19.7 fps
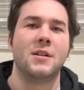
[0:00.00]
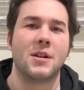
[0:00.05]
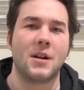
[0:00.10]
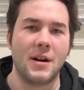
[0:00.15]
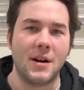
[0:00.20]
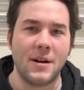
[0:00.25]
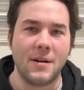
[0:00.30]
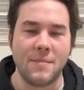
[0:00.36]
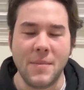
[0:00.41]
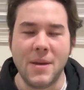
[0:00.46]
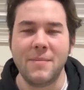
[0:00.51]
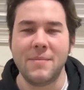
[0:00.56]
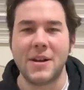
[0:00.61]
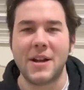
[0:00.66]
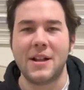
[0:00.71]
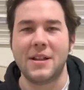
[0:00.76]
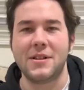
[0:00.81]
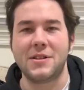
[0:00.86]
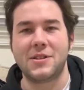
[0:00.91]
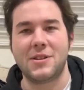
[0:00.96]

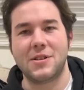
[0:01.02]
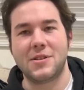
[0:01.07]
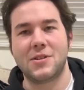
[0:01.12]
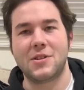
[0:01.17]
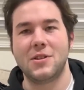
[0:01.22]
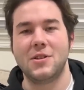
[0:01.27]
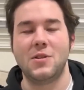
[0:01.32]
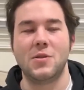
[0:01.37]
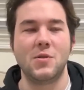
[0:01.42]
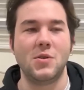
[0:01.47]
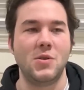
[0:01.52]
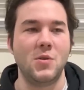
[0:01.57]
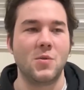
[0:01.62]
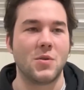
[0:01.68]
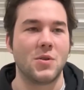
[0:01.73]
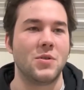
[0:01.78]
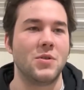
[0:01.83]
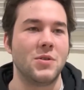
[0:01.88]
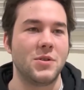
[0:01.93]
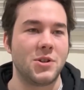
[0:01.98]
MemeAnalysis, you
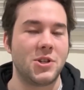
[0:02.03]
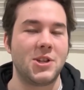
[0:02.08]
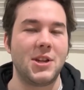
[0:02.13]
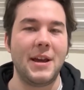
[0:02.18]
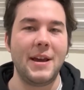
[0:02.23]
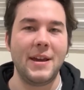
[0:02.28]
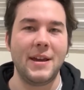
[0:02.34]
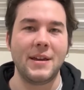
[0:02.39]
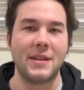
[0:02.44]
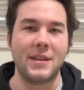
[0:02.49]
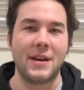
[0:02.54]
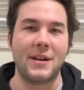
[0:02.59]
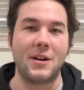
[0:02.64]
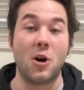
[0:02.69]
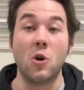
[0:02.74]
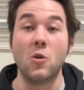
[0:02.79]
are saying that